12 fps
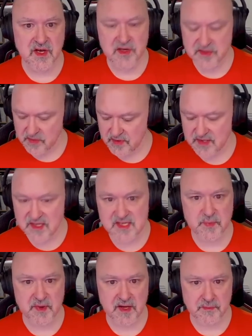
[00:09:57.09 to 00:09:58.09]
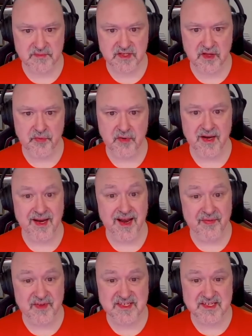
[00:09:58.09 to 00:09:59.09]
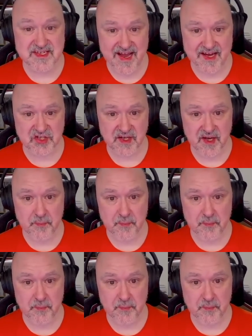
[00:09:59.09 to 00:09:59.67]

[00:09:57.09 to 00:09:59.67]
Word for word: So this becomes the 3, and this is actually a